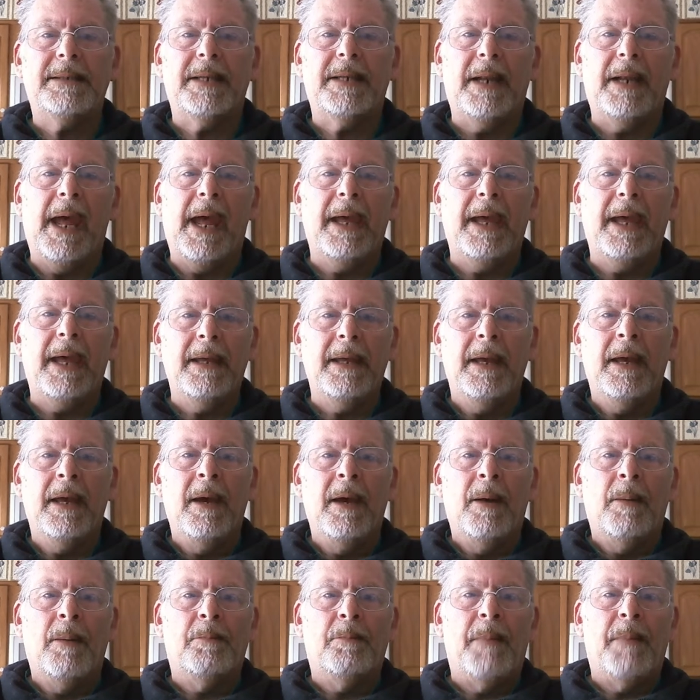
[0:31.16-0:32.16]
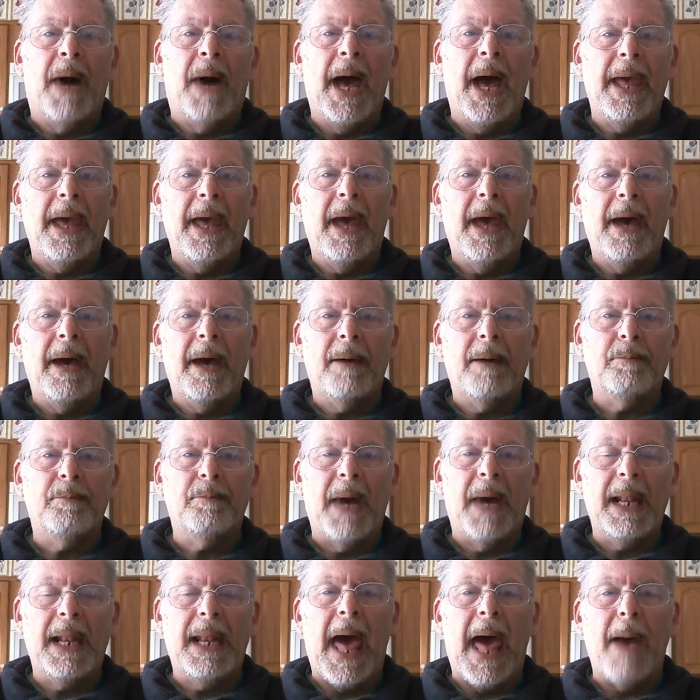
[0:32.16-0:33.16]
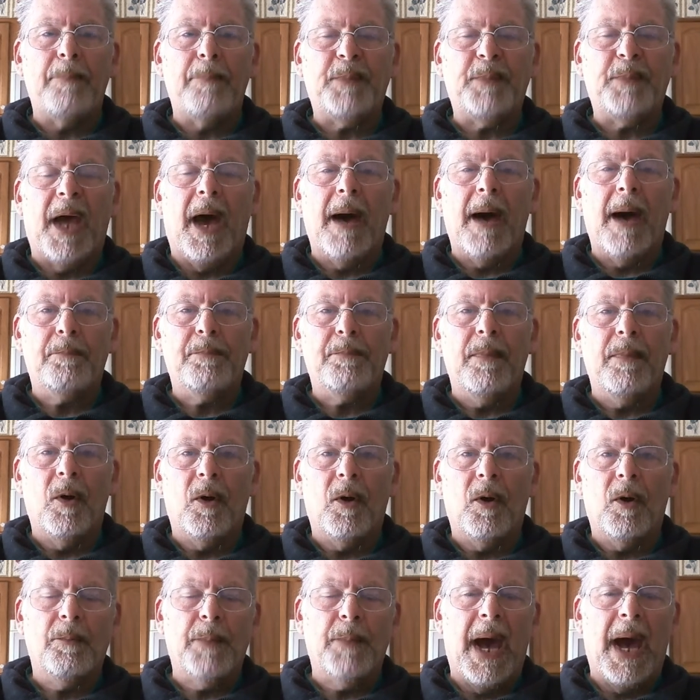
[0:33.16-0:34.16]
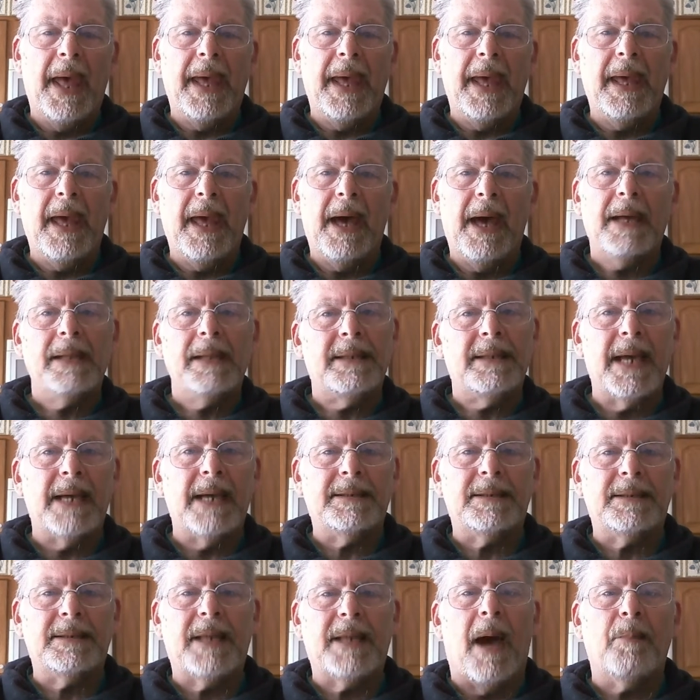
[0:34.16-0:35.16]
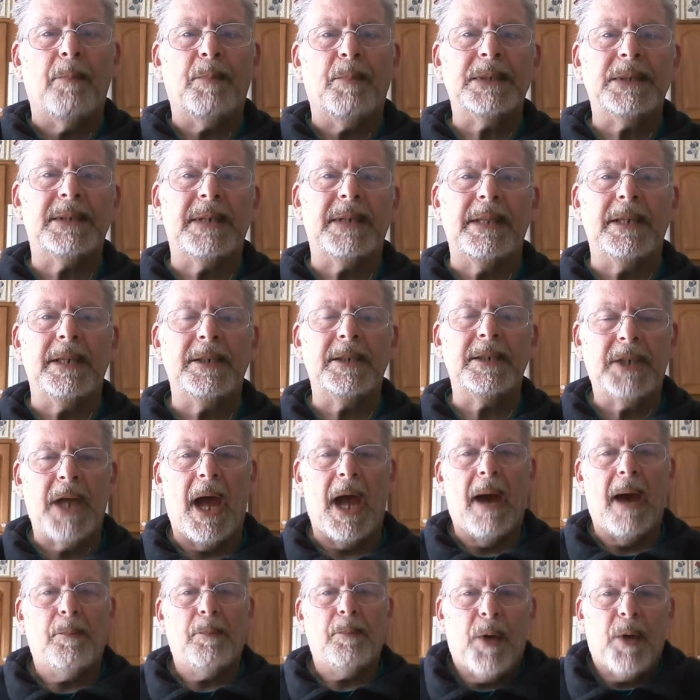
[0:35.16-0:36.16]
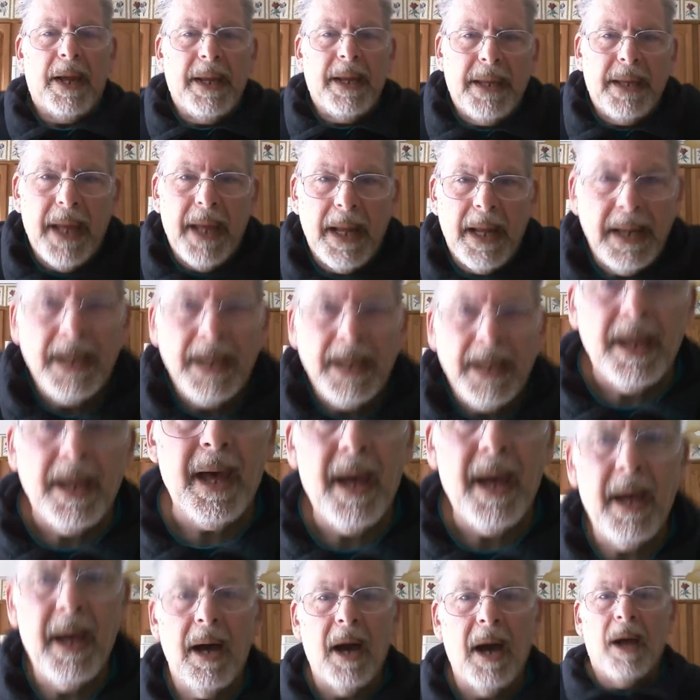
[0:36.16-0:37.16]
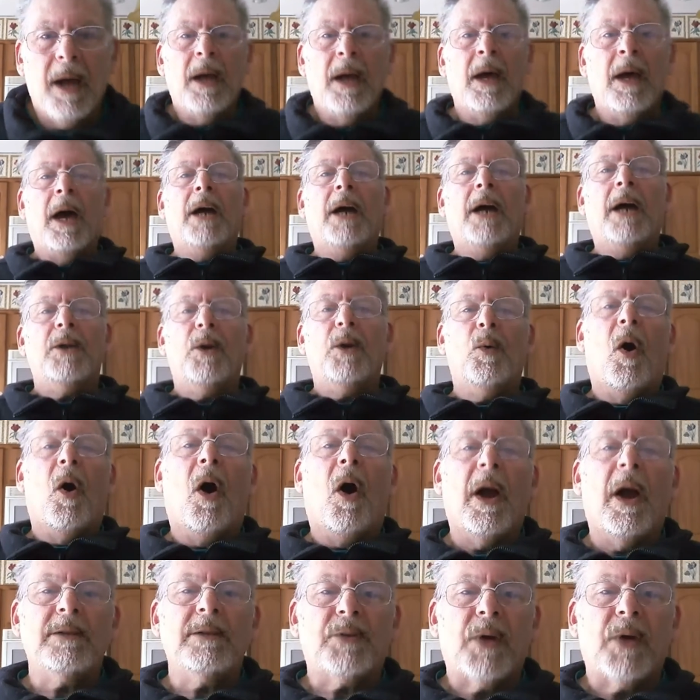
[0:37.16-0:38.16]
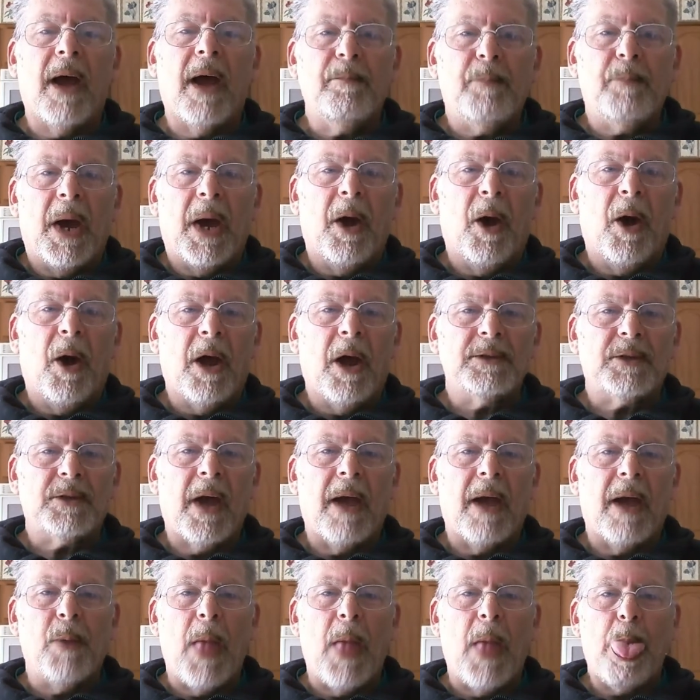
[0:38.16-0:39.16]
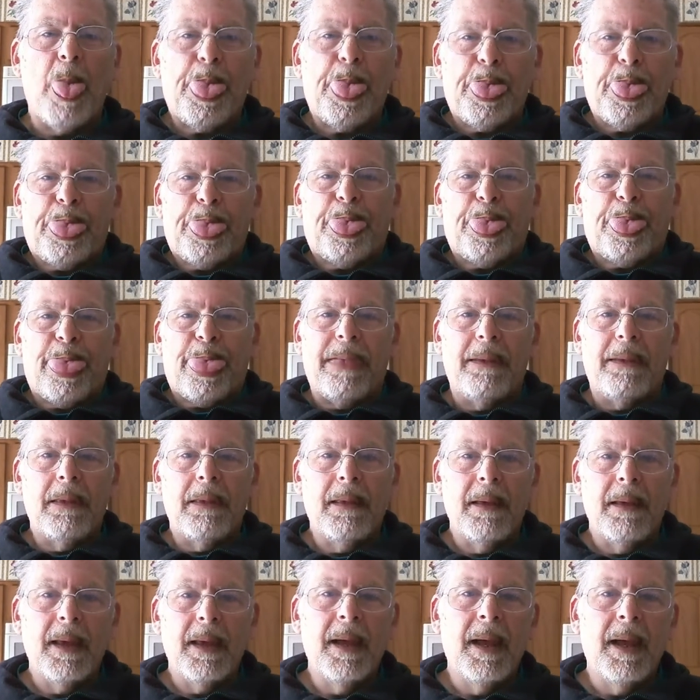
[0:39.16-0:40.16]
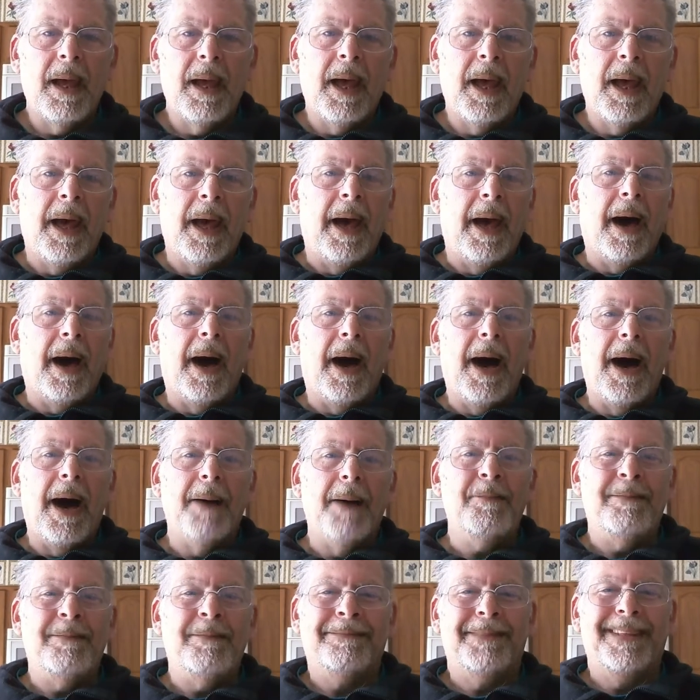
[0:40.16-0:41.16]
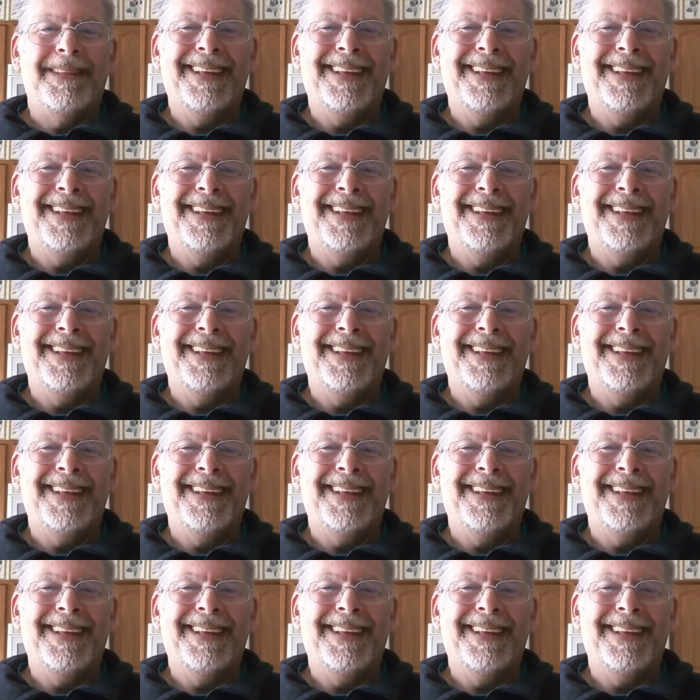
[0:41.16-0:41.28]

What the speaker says: today. My laptop or my desktop is in the shop, right? Getting a new hard drive. My hard drive went. Uh,